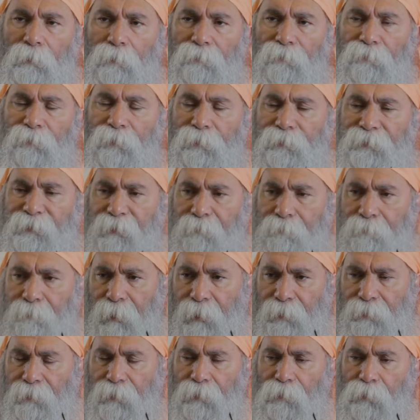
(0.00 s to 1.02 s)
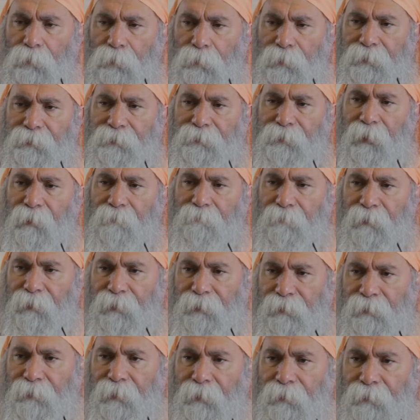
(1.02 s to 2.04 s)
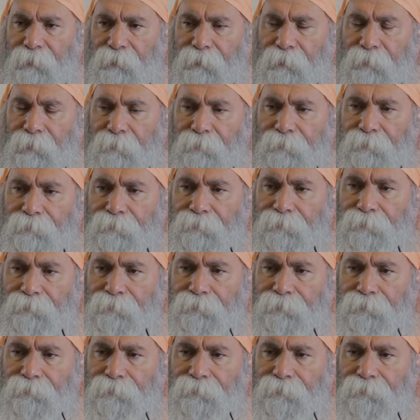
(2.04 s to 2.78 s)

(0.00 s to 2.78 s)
for somebody who is a meditator